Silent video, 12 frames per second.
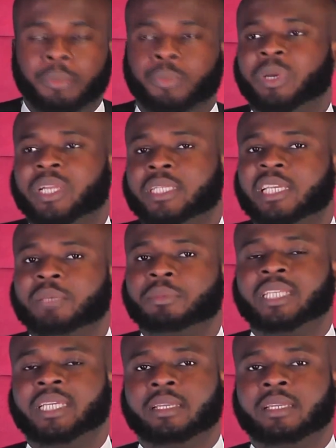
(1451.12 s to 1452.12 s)
By the time you
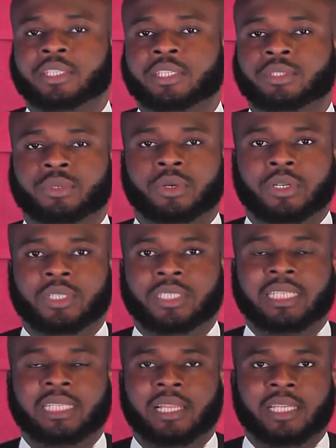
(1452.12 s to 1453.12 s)
take a case to court
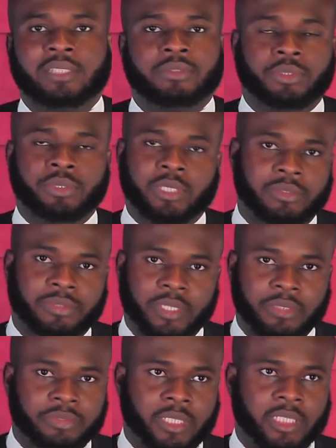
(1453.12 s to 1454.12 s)
and it lasts for
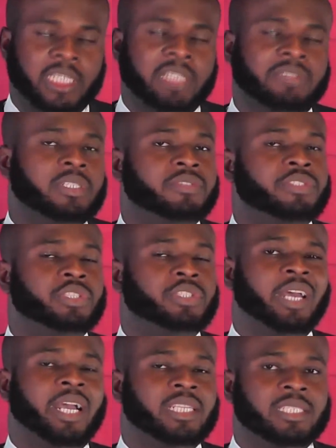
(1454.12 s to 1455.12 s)
25 years, even if you should
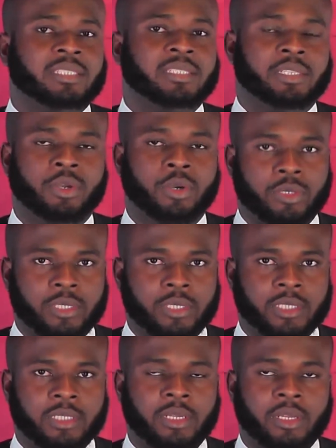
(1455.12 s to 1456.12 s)
ask the
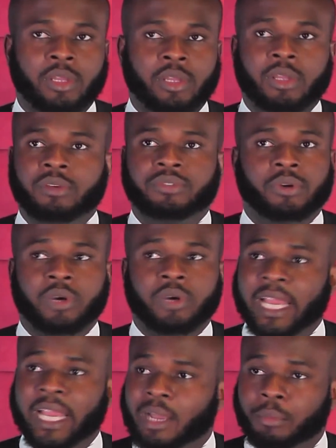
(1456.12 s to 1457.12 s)
court for
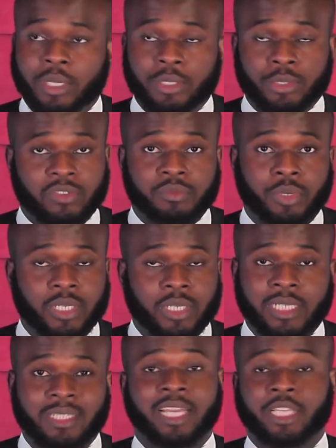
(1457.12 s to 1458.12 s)
any amount of
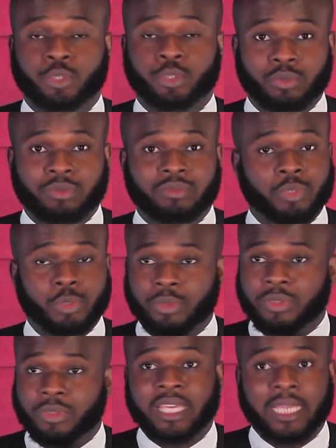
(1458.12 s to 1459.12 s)
money that you
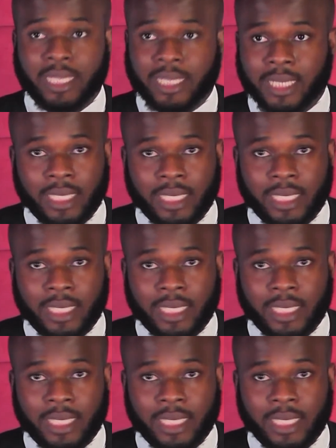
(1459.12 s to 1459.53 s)
think